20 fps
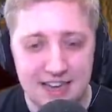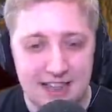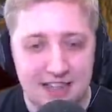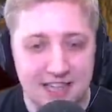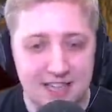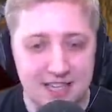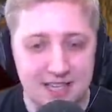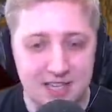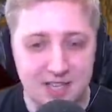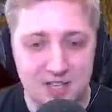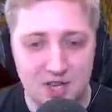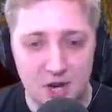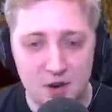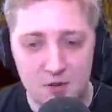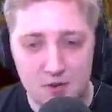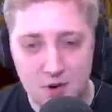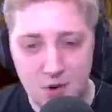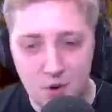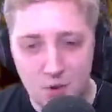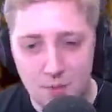This is
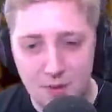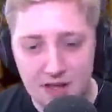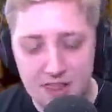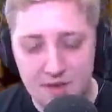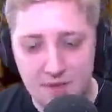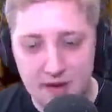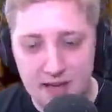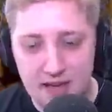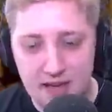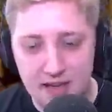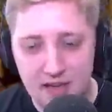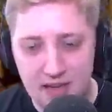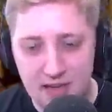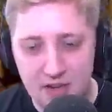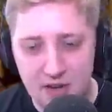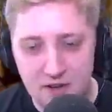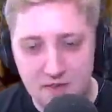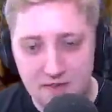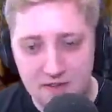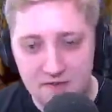so cool, by the way. I
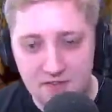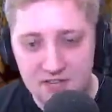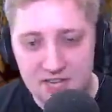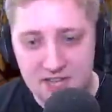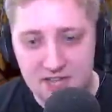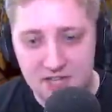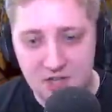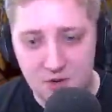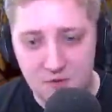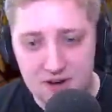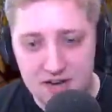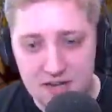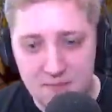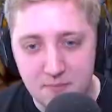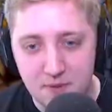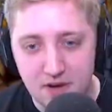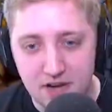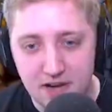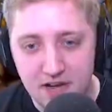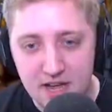don't know if I've said this already,
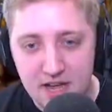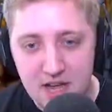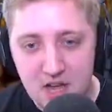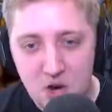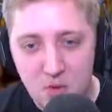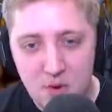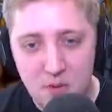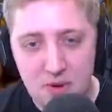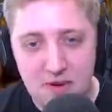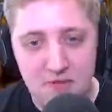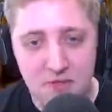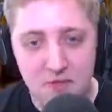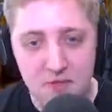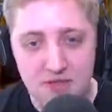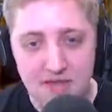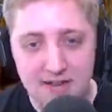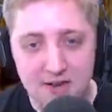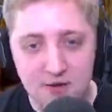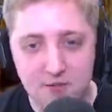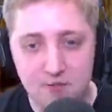but we went through
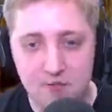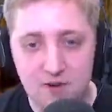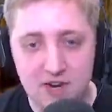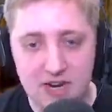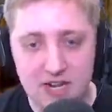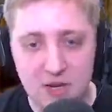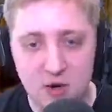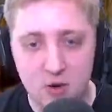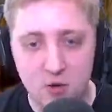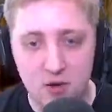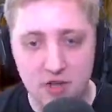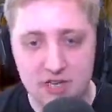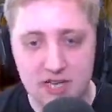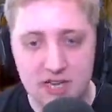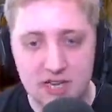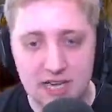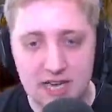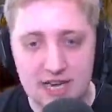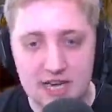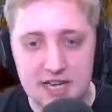that really
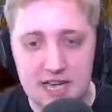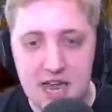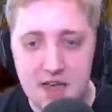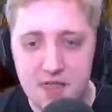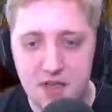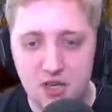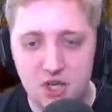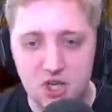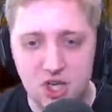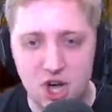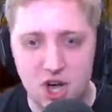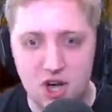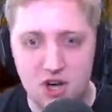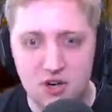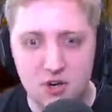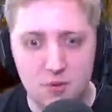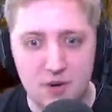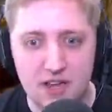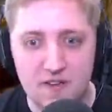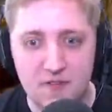cool-looking, like, nether
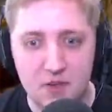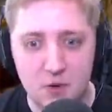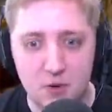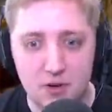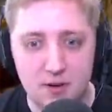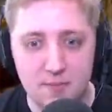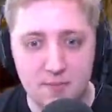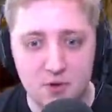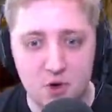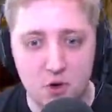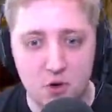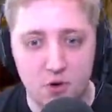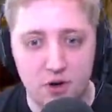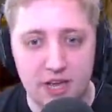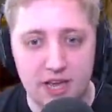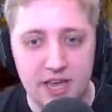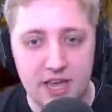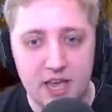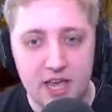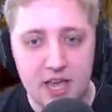shard, or whatever you want to call
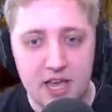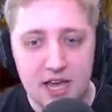it,